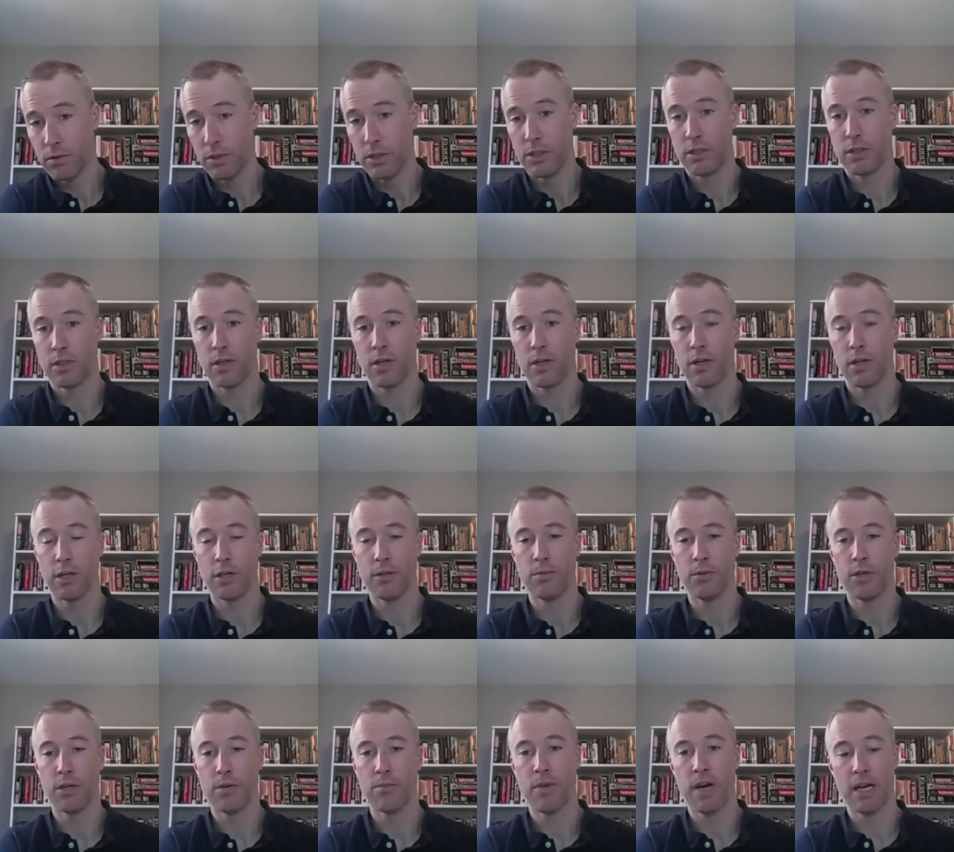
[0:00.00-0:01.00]
which
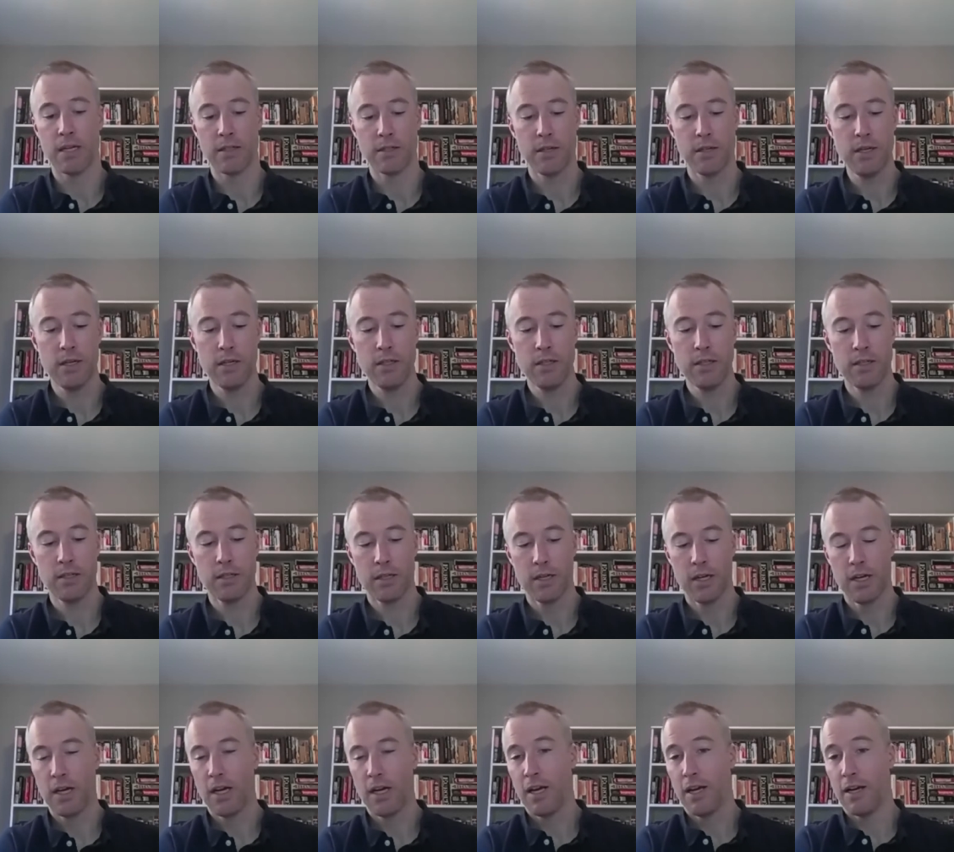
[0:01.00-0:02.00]
arguably a mask is,
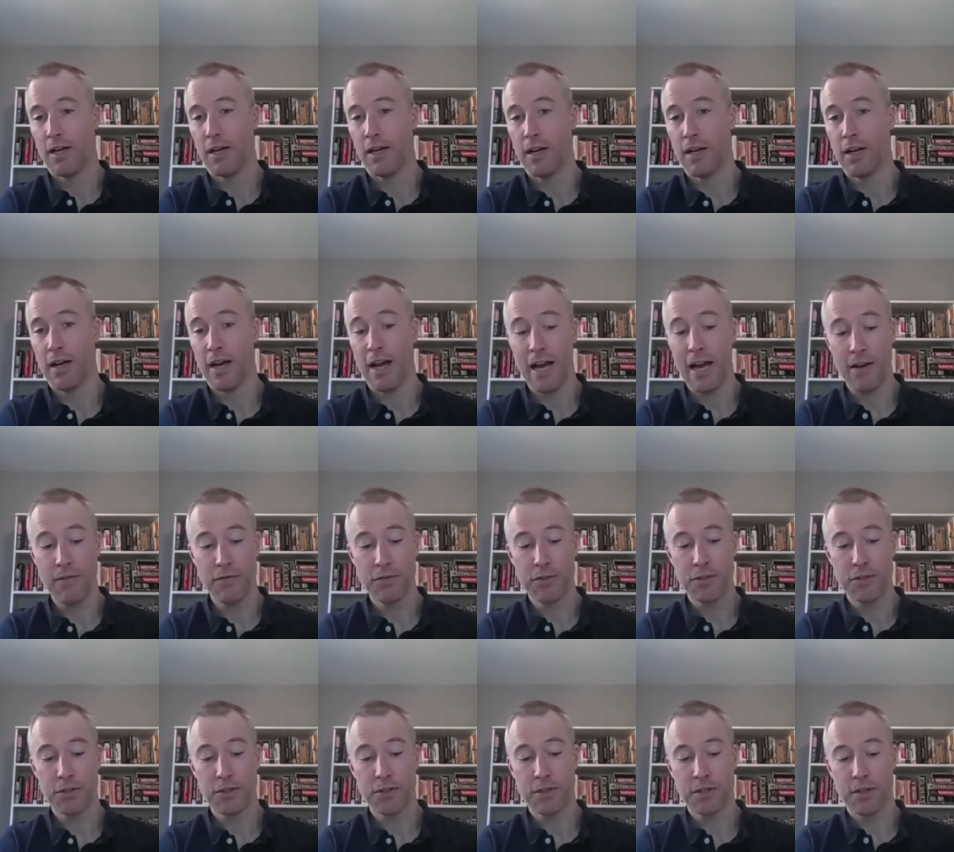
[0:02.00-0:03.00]

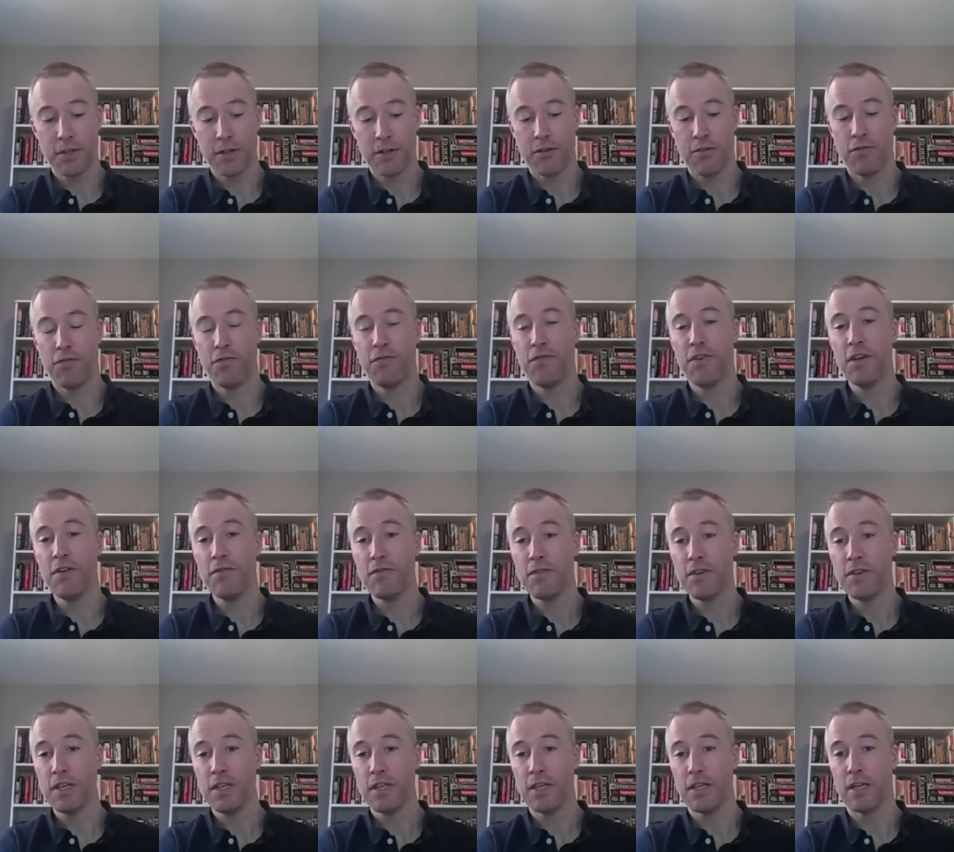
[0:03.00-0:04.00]
after
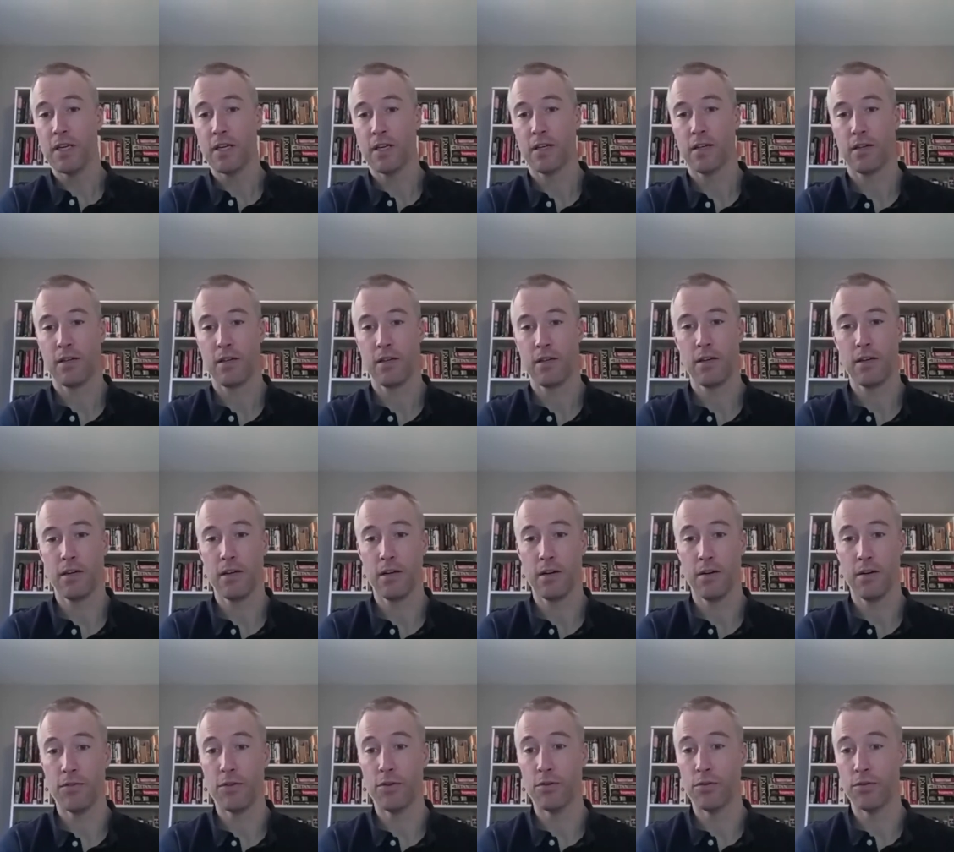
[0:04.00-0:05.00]
50
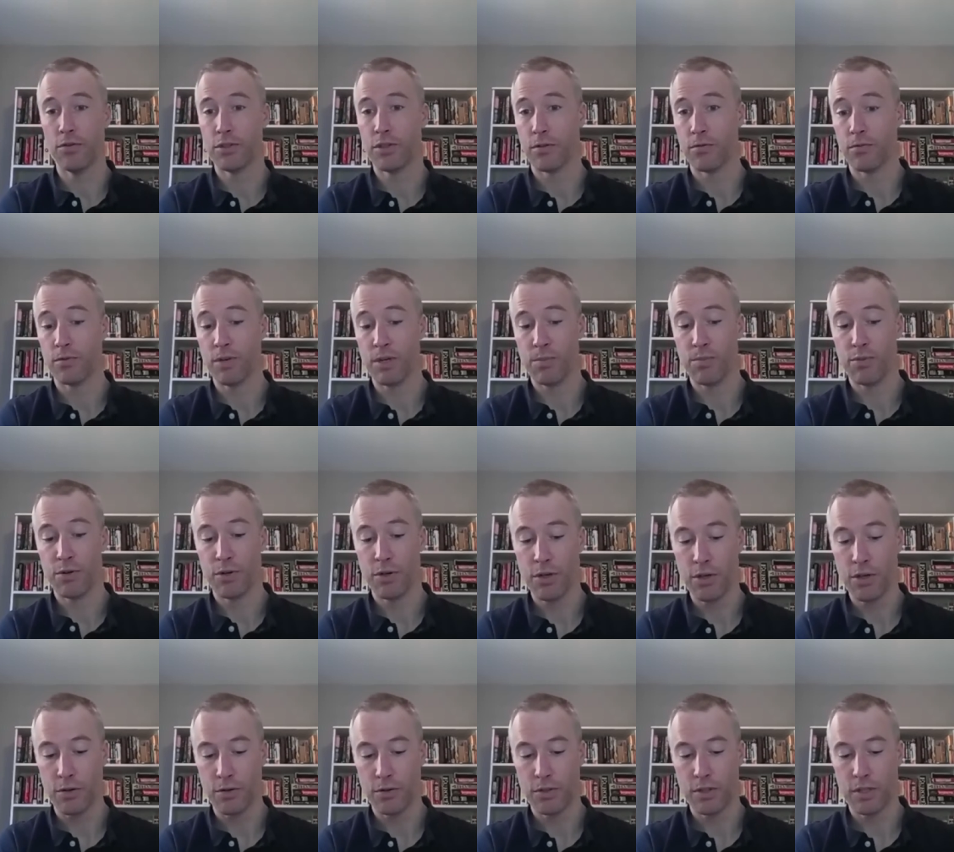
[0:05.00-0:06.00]
of those are
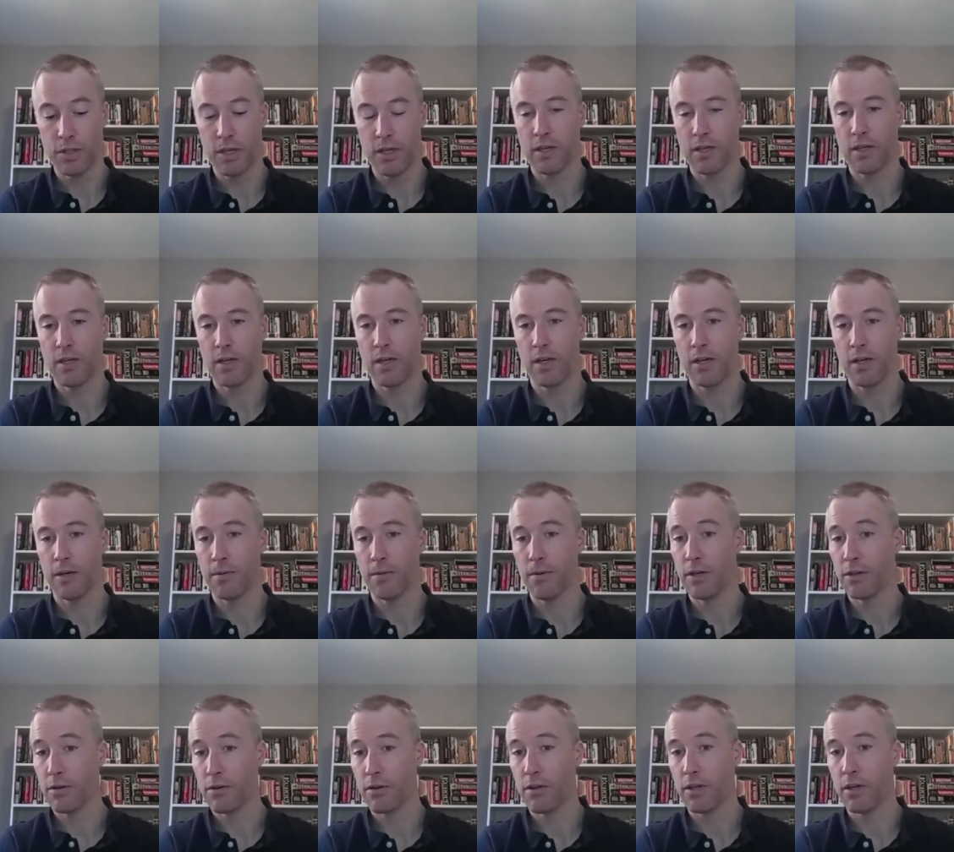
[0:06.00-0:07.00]
reproduced
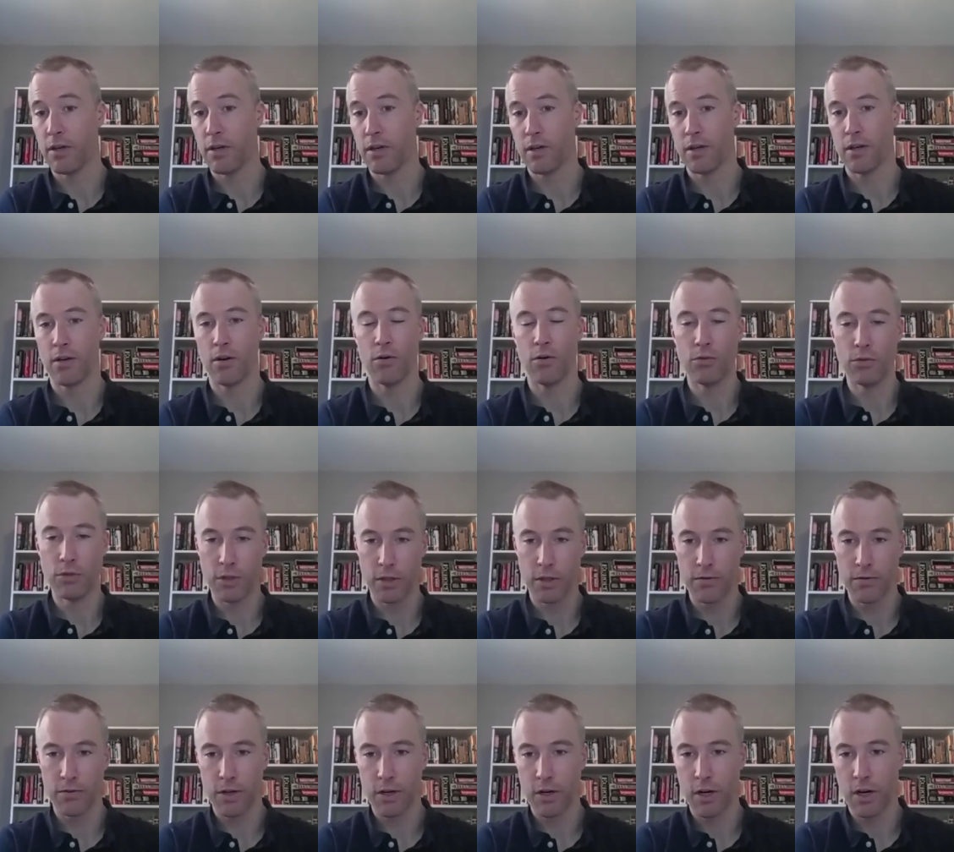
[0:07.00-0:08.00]
under the owner
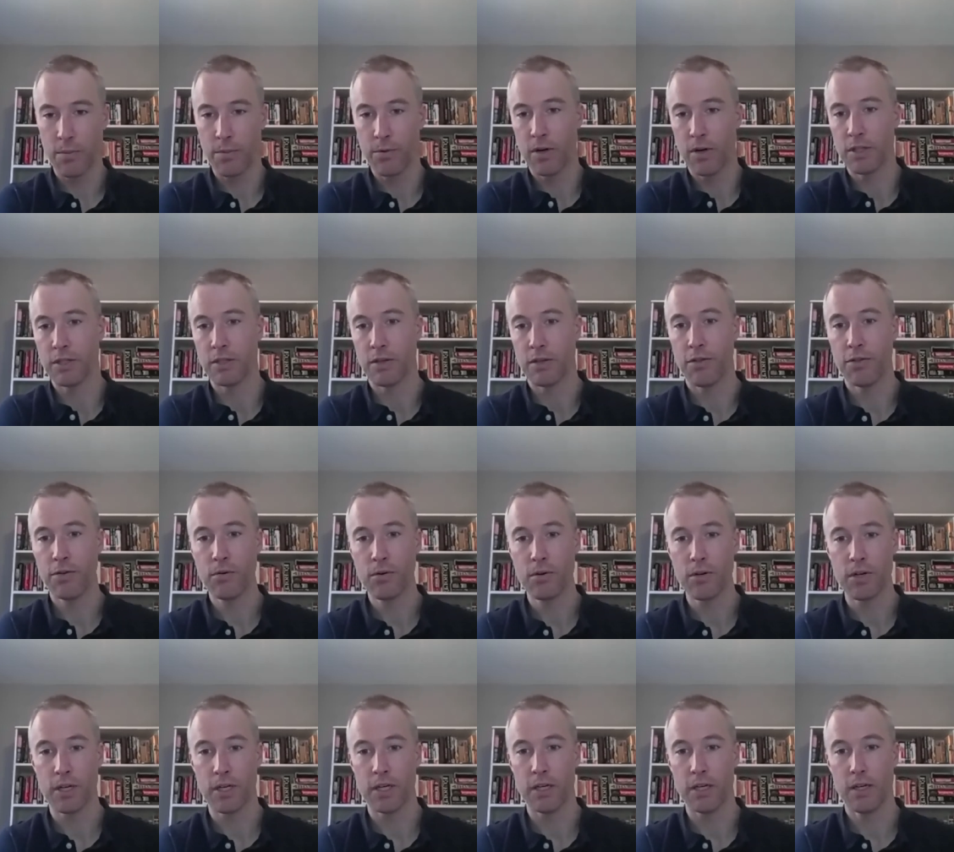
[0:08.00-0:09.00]
of the copyright's
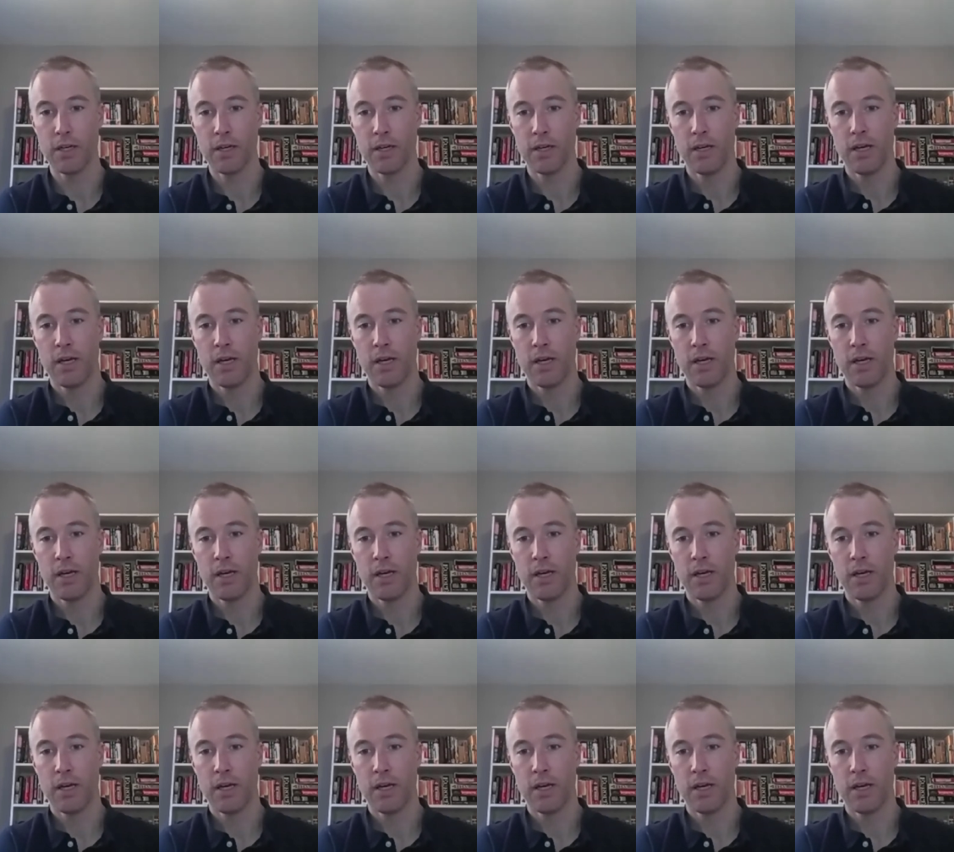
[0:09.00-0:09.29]
authority,